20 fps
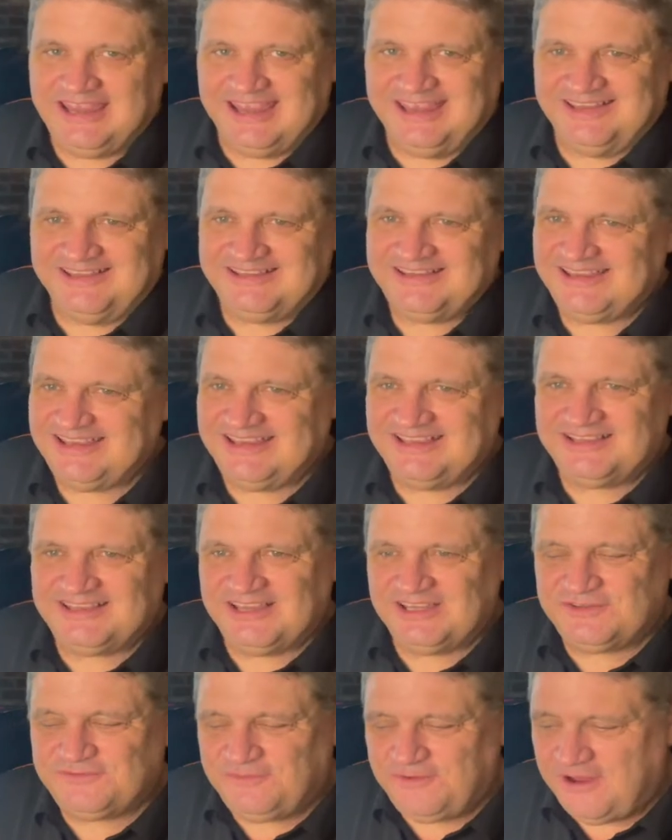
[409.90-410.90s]
it, it,
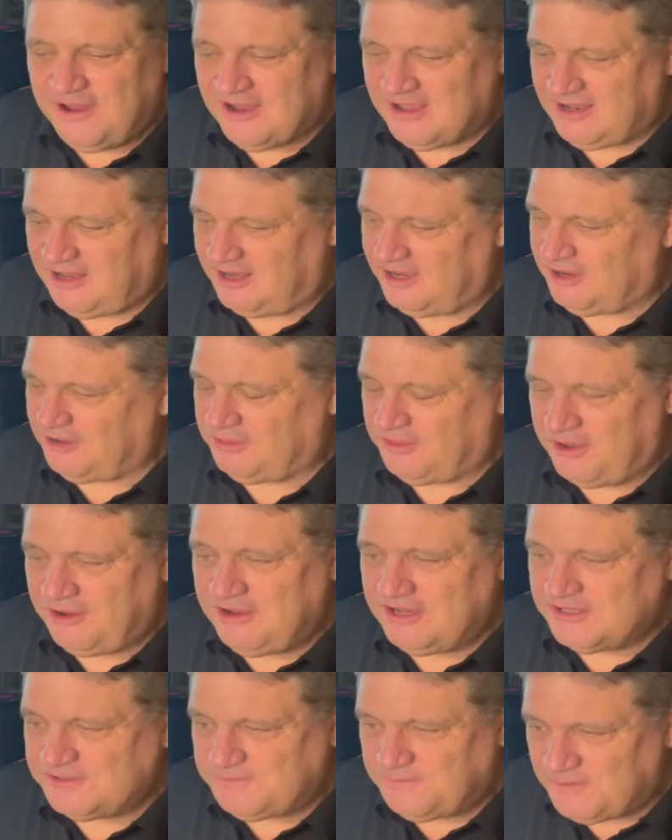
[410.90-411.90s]
it's very clear there
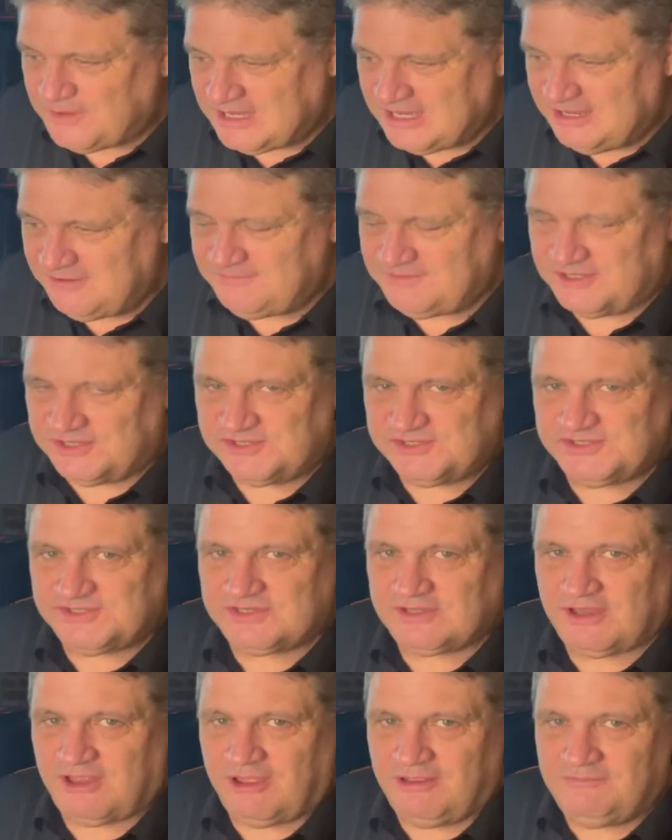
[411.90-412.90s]
is forgiveness,
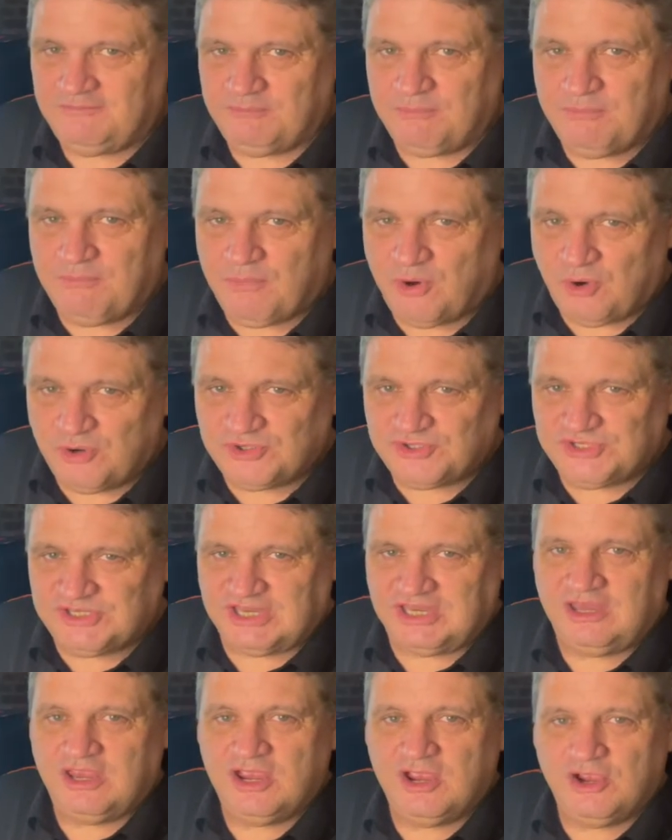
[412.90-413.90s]

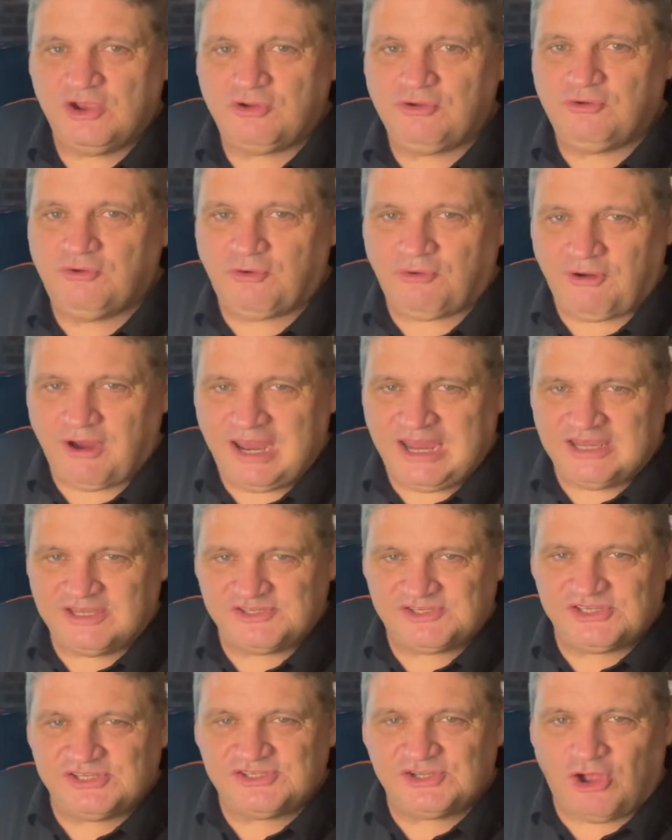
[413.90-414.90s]
mercy,
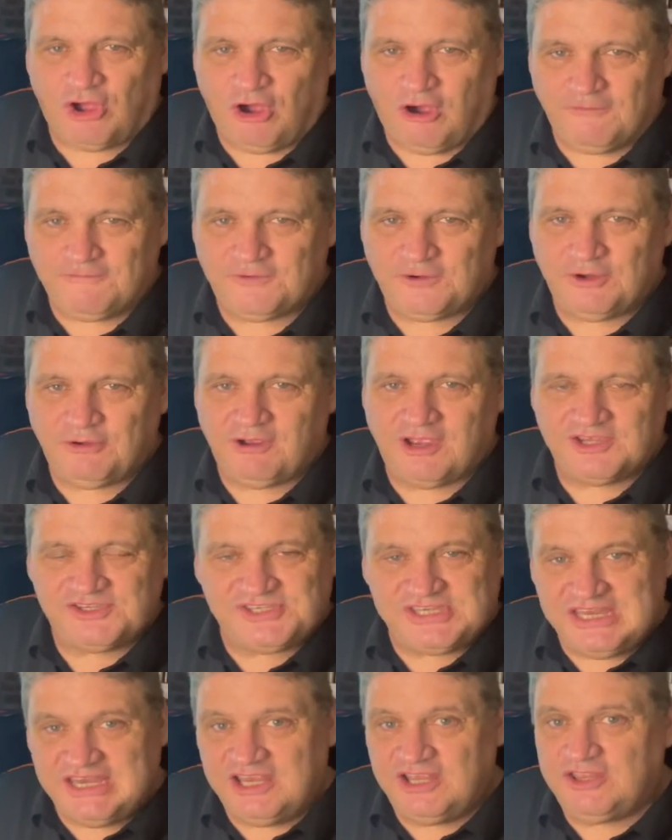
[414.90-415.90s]
grace is offered to us
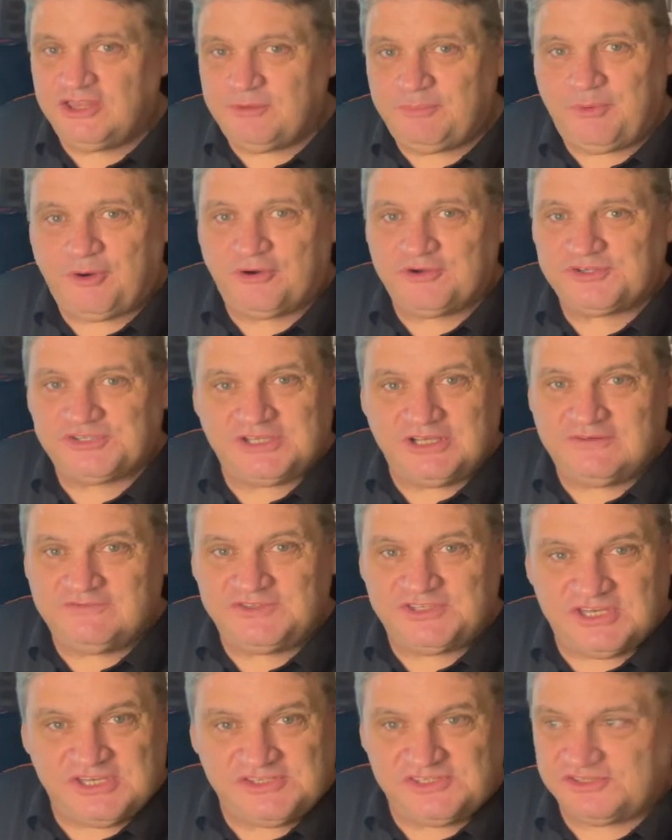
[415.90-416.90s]
in the person of
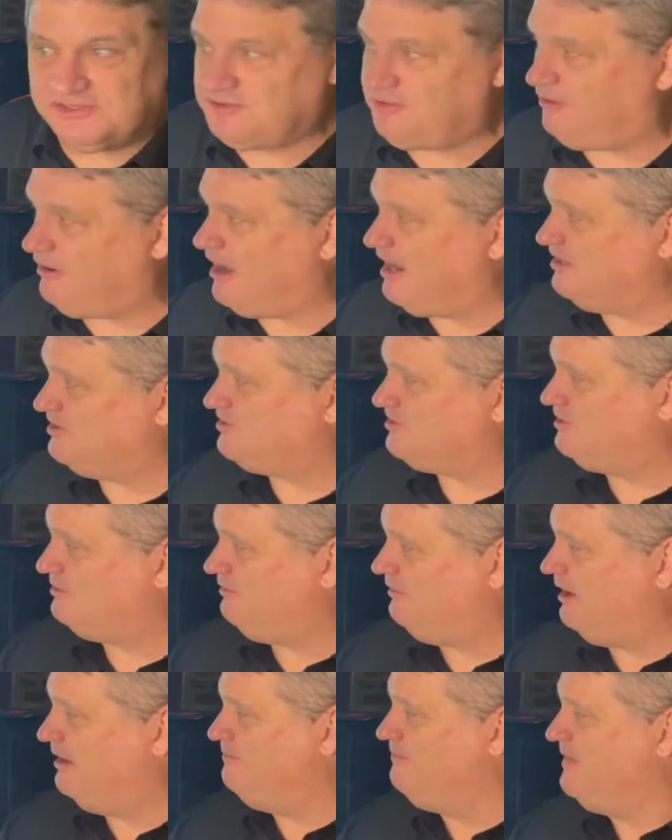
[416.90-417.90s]
Jesus Christ,
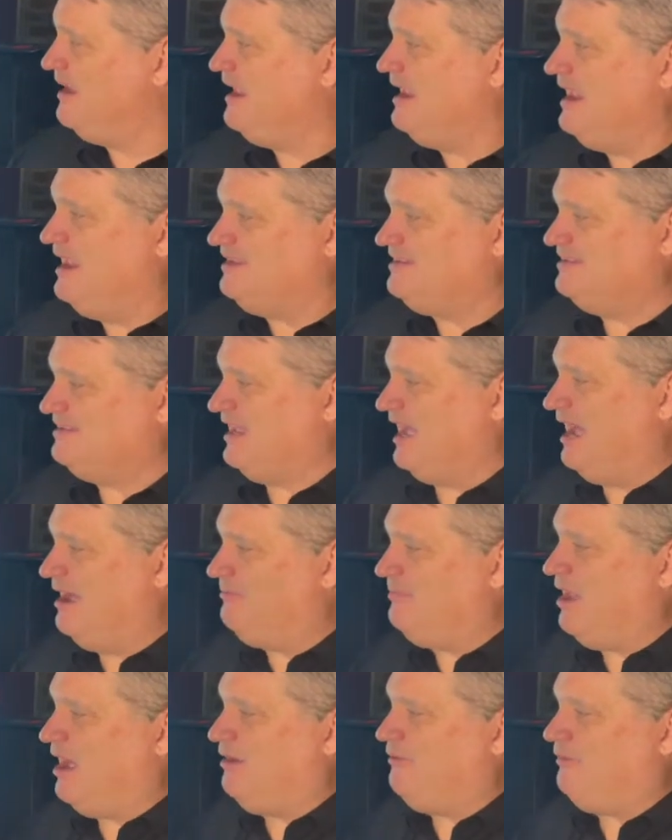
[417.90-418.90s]
right? He says, I'm
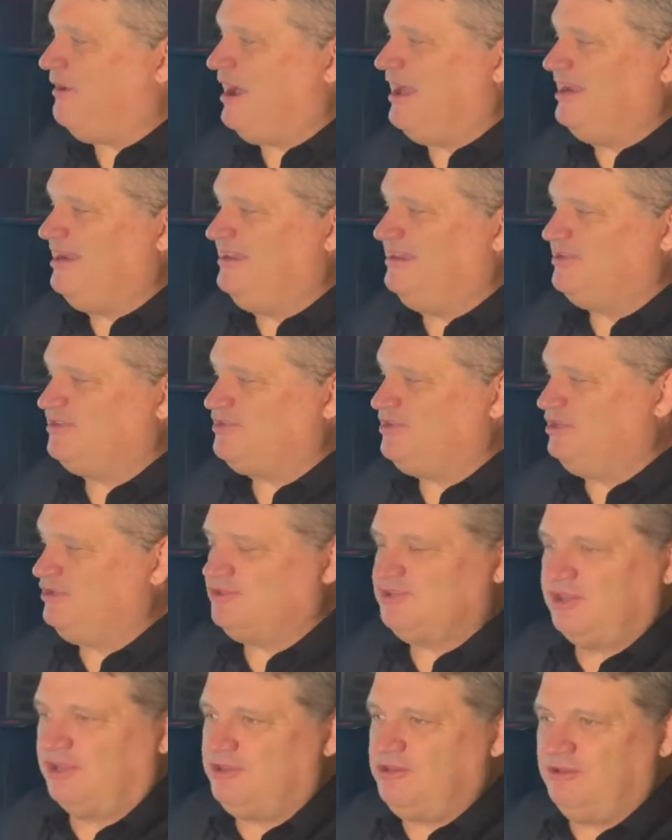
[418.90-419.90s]
not writing this to you
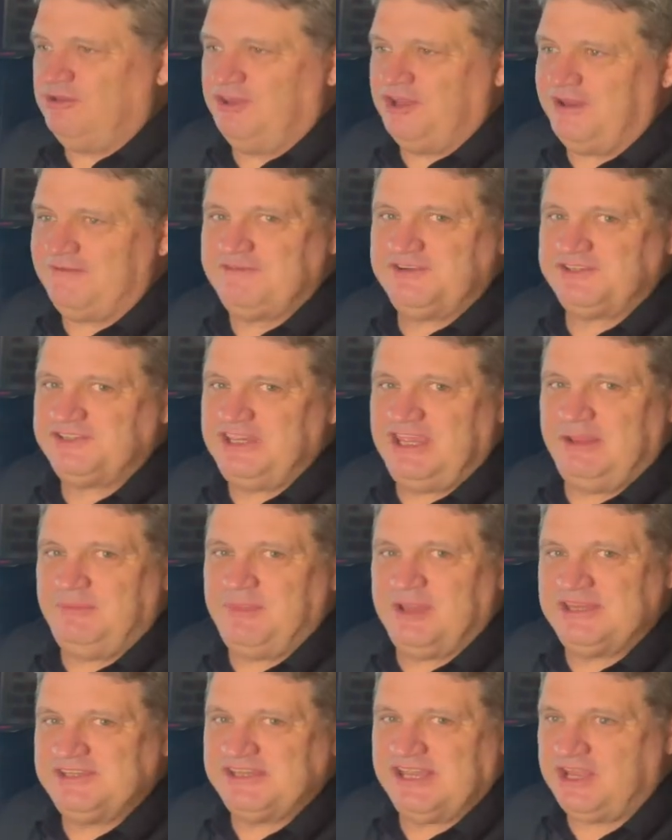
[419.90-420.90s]
so that you'll never sin
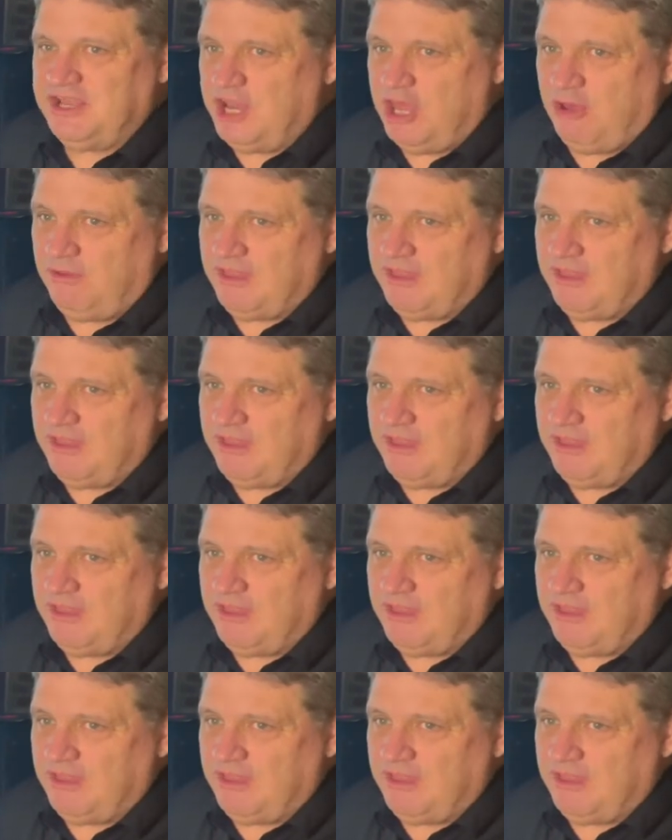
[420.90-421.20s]
because I know